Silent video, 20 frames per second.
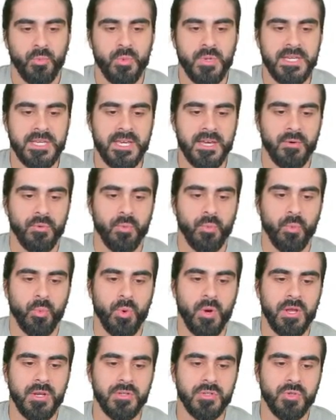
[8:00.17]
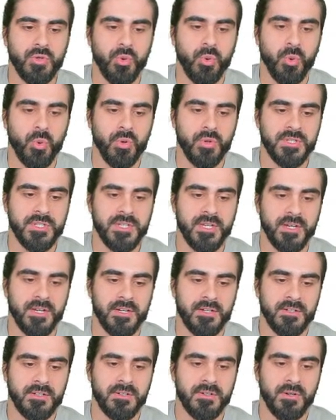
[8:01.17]
we get
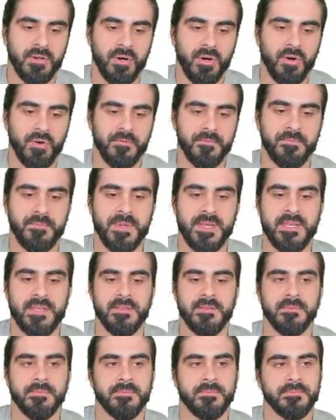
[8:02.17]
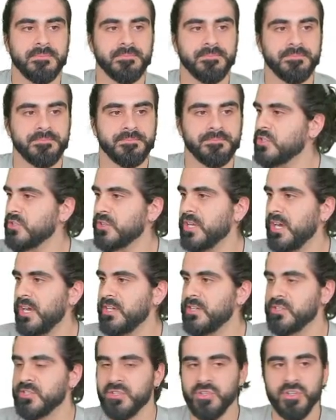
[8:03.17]
1/4 of b. So
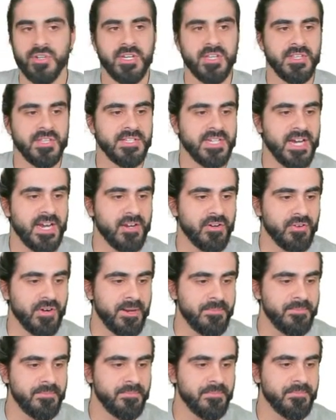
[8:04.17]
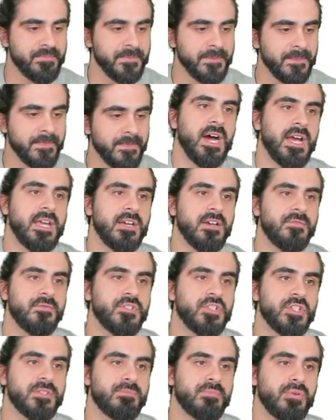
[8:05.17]
guys, look at the diagram. I have
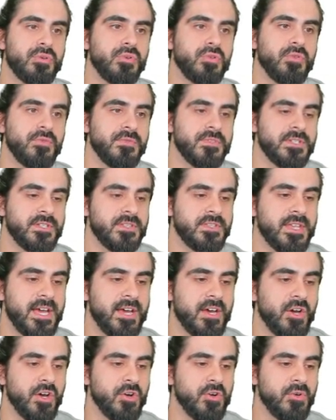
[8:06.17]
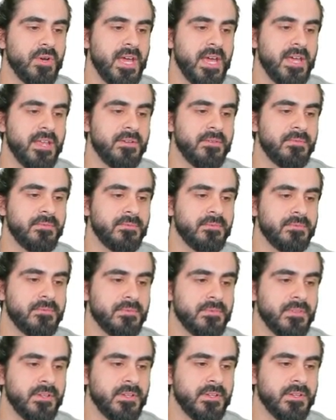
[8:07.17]
just proved that ON,
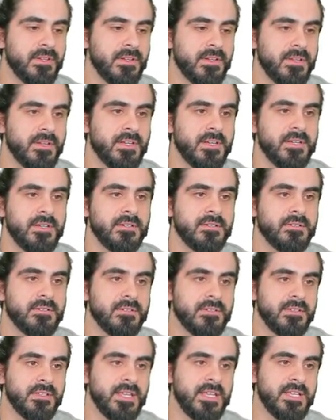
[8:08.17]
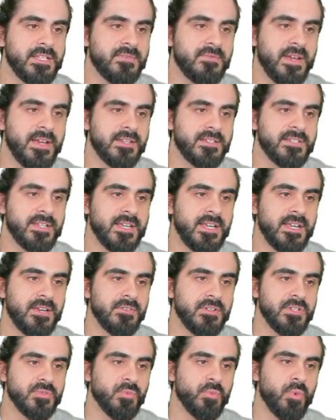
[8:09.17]
this vector
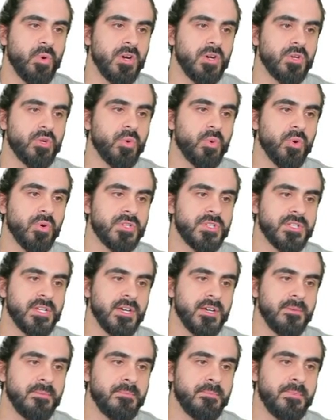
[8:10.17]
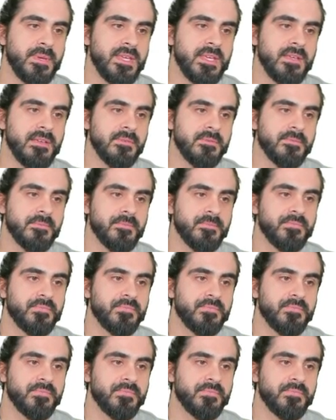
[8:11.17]
here is 1/4 b.